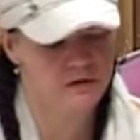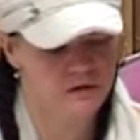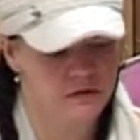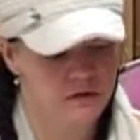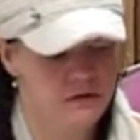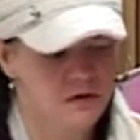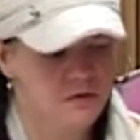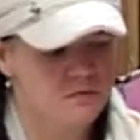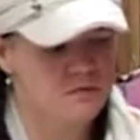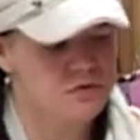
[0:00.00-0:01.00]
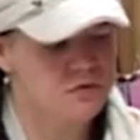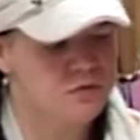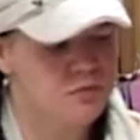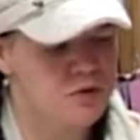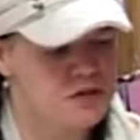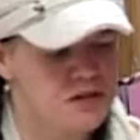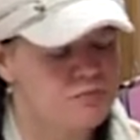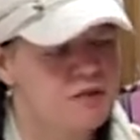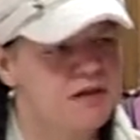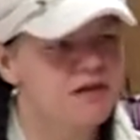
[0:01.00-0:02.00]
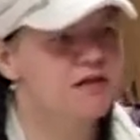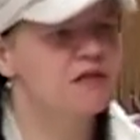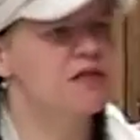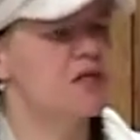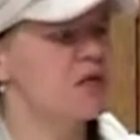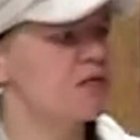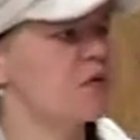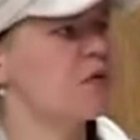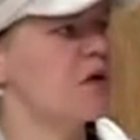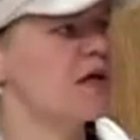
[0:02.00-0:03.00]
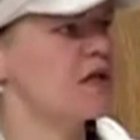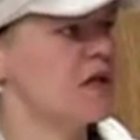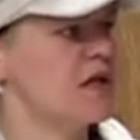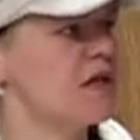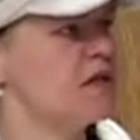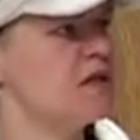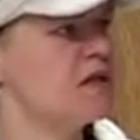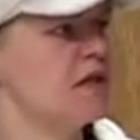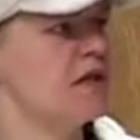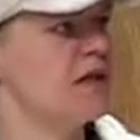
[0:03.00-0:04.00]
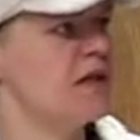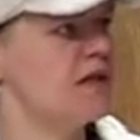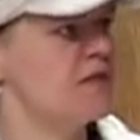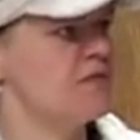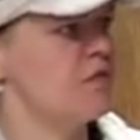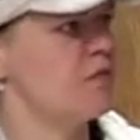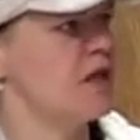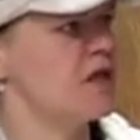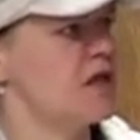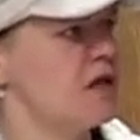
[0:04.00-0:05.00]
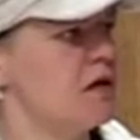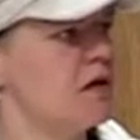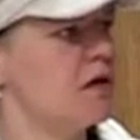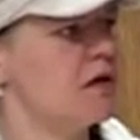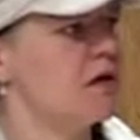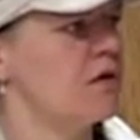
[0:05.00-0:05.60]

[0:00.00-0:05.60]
the Resort project, but this is a general question. He doesn't need the case information, you